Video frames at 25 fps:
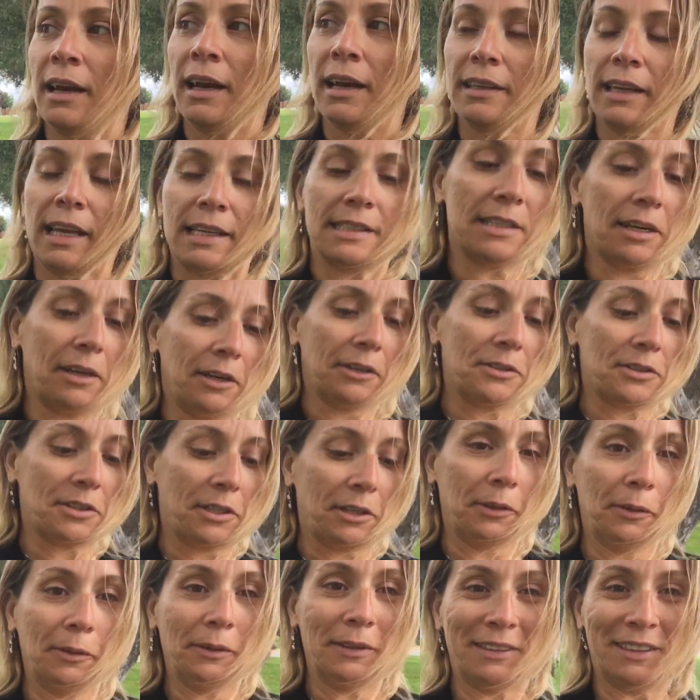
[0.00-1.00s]
like to
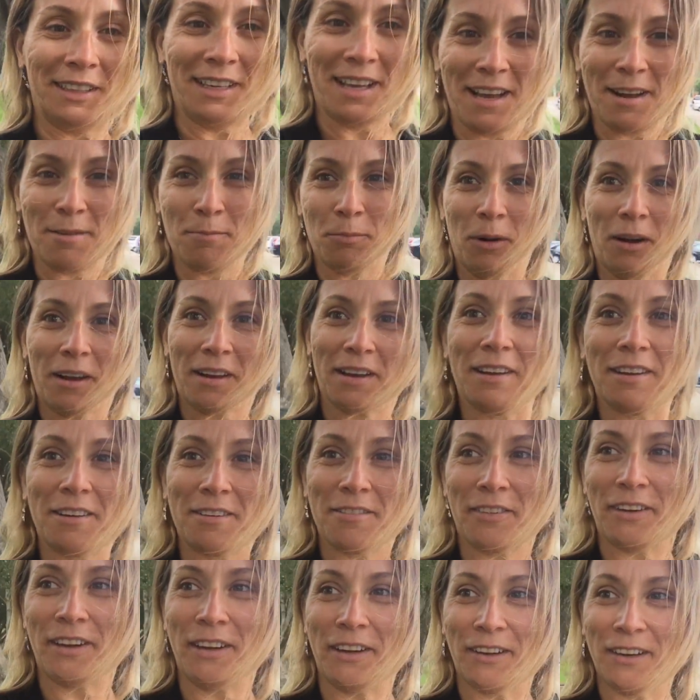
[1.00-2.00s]
also, I'm walking
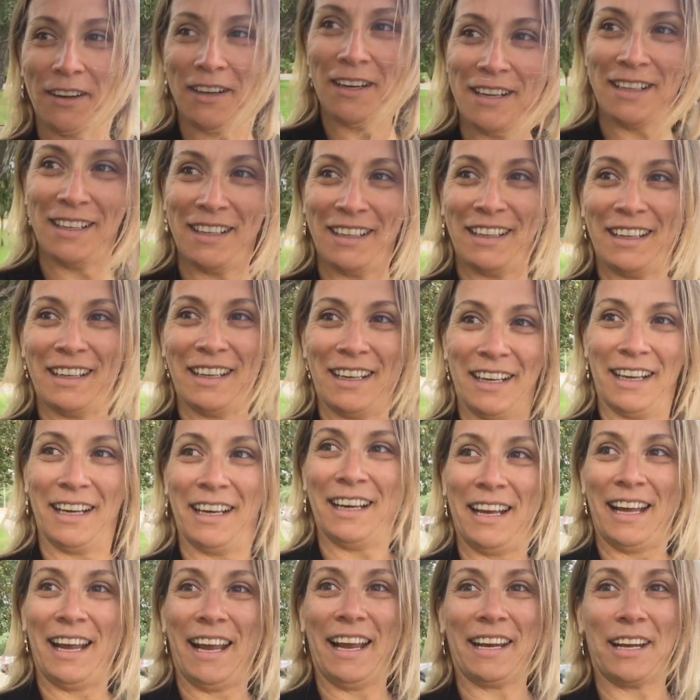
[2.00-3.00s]
over here,
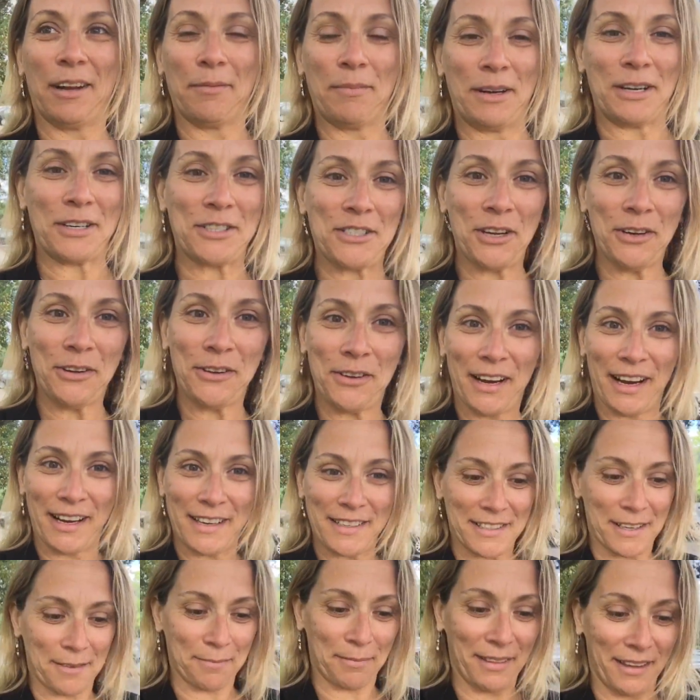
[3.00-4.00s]
and I'm going to show you
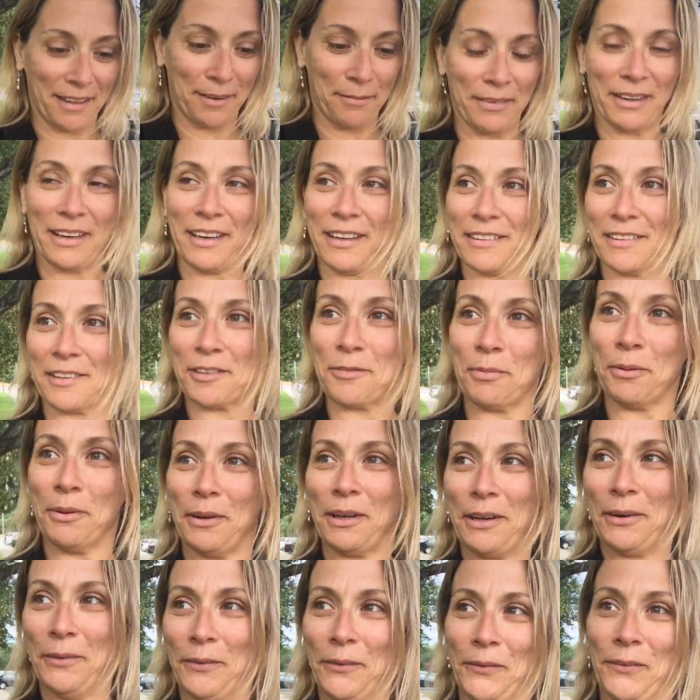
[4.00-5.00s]
guys something because it's
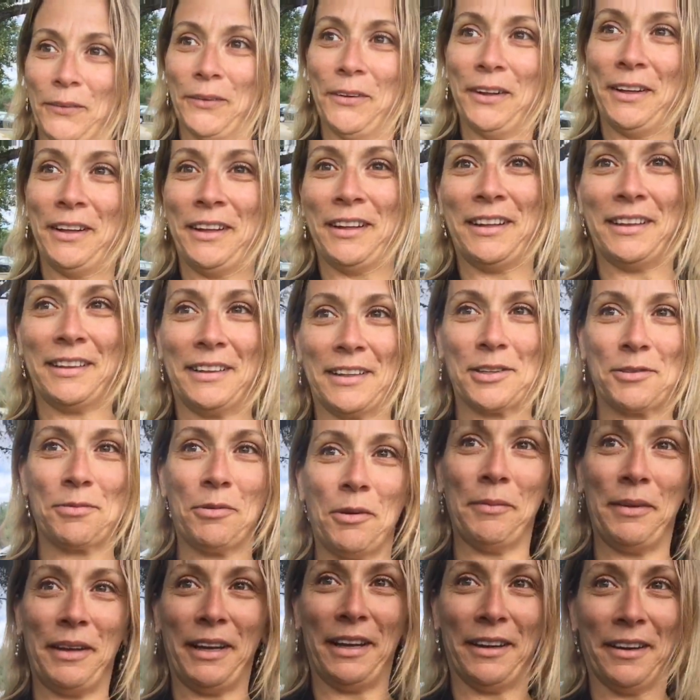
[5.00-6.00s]
pretty cool. This
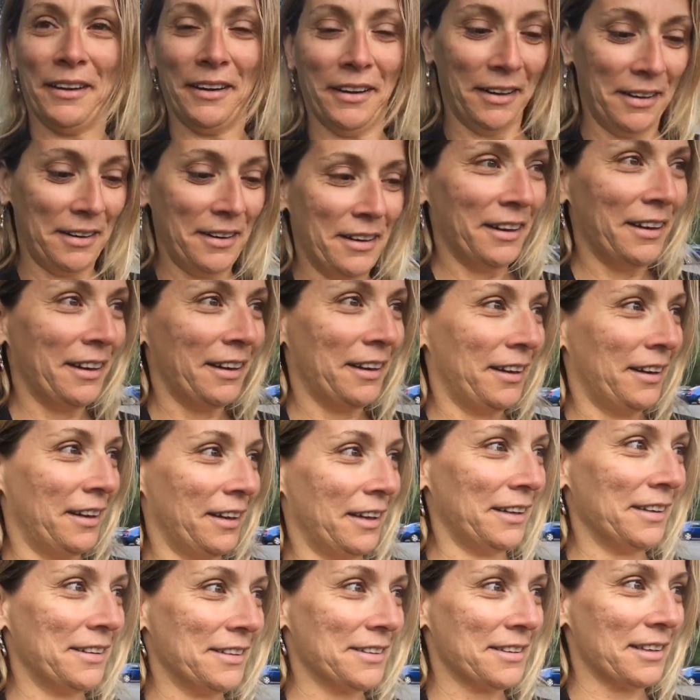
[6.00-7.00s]
woman here
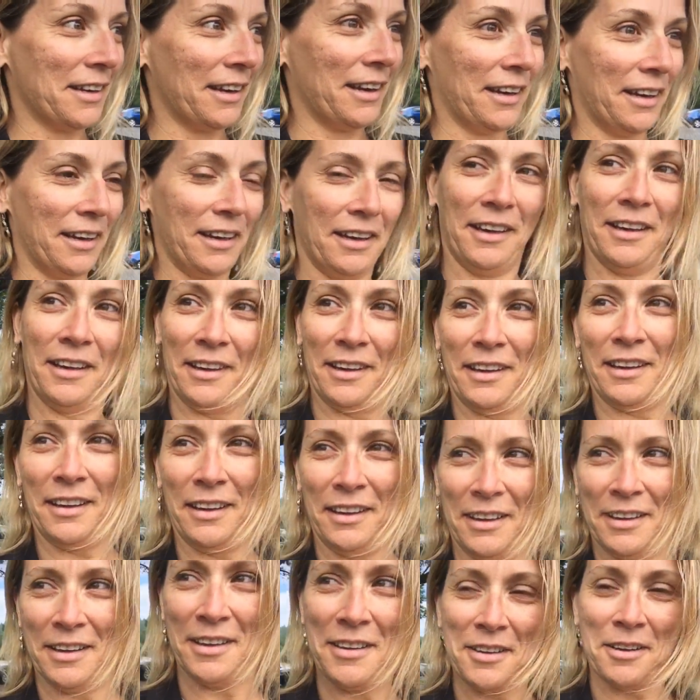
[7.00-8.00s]
is
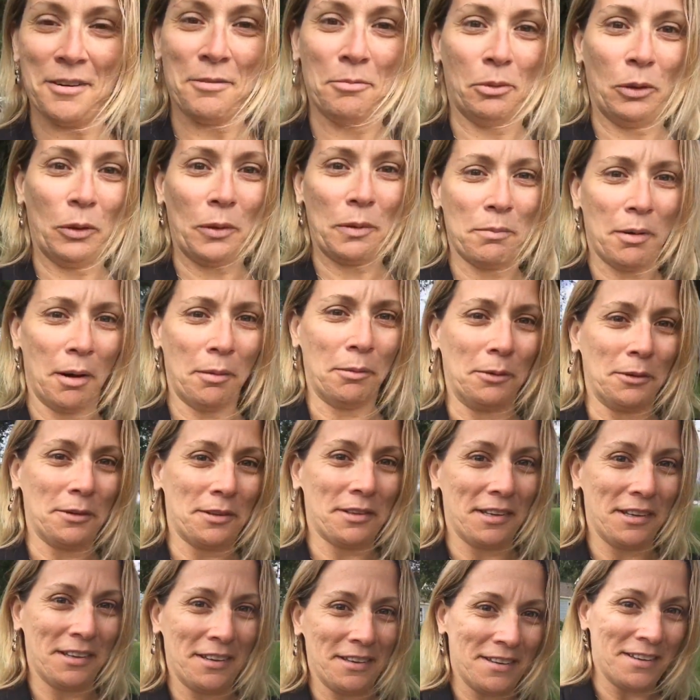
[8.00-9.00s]
blowing
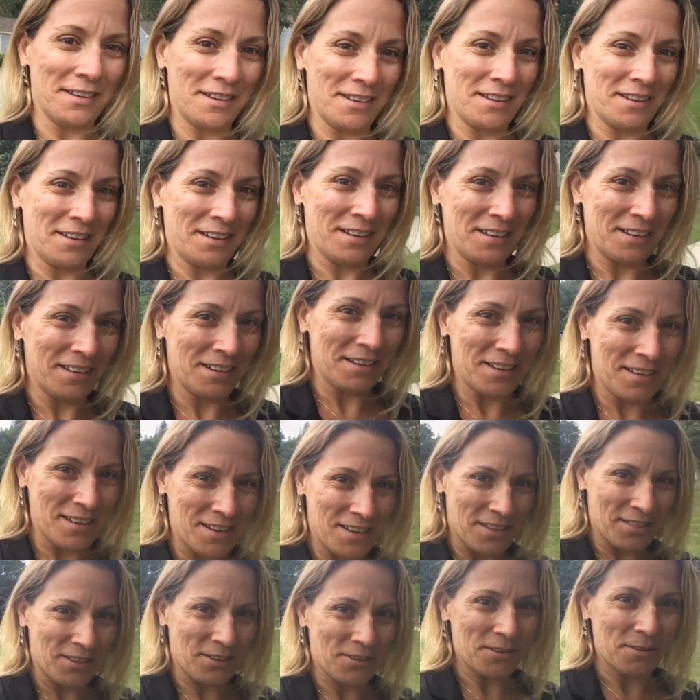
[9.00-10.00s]
bubbles.
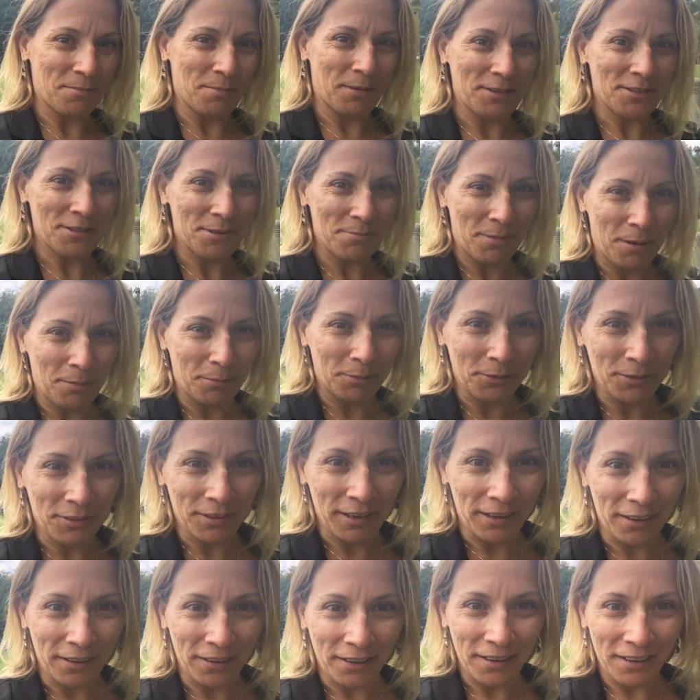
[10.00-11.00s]
There's a bunch of bubbles
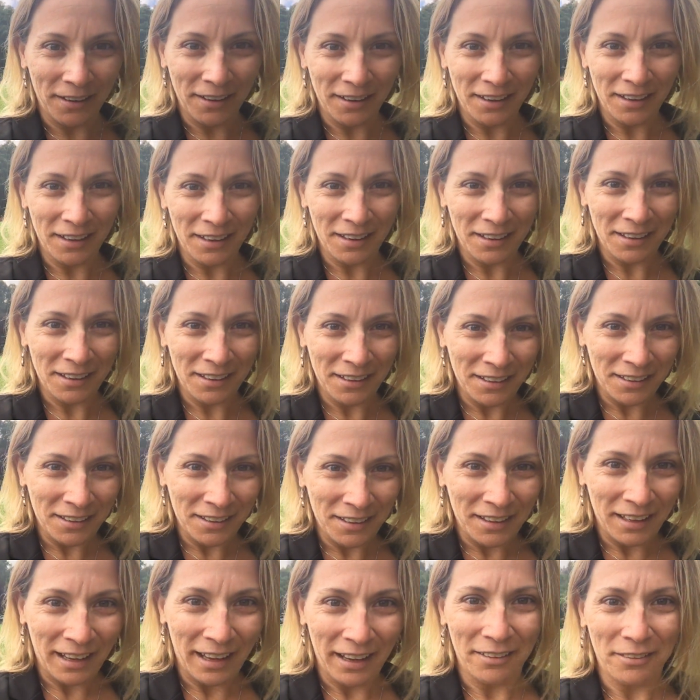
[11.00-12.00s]
there.
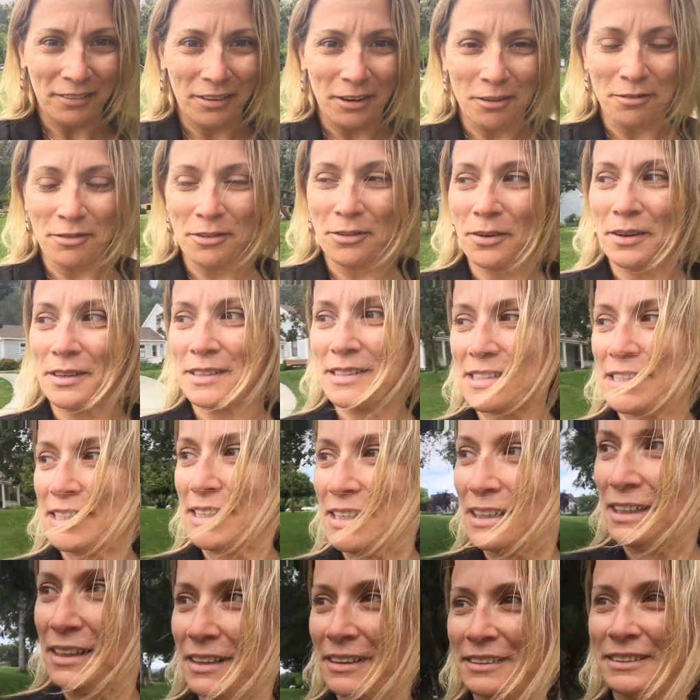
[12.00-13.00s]
I don't know if you can
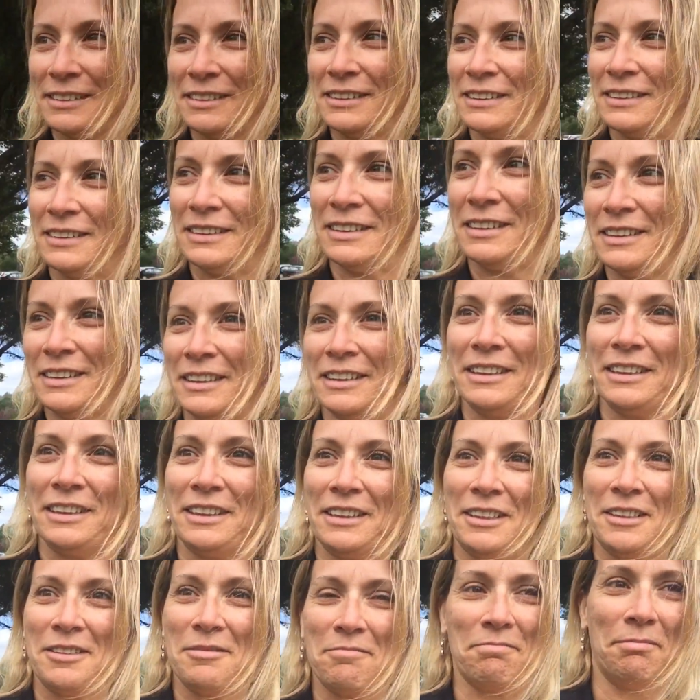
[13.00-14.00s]
see,
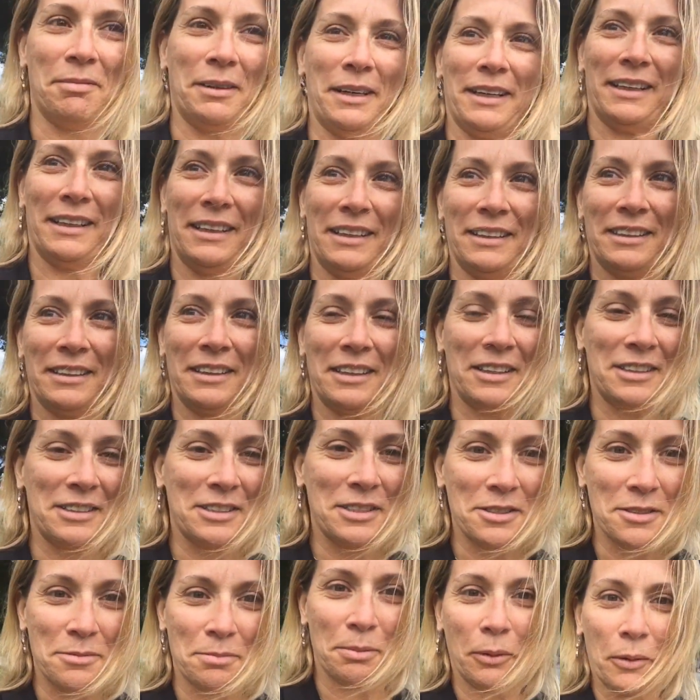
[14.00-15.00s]
but
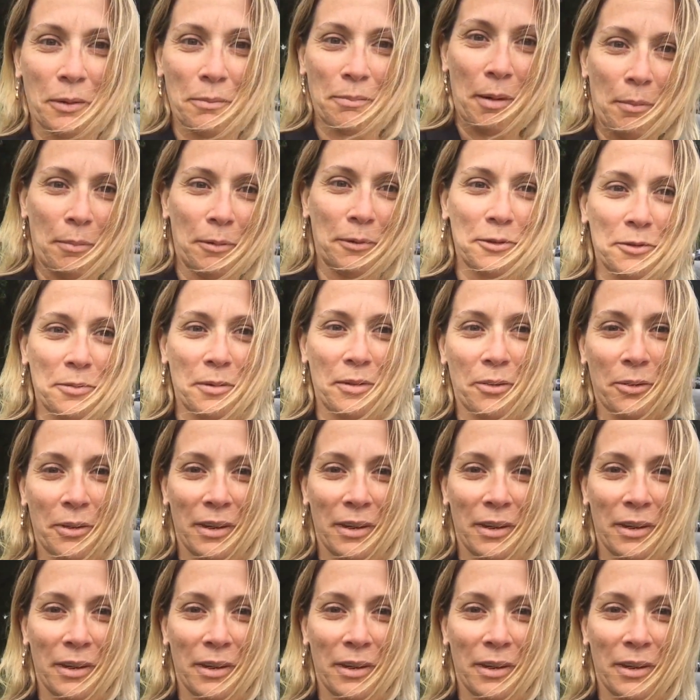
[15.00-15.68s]
she's blowing bubbles with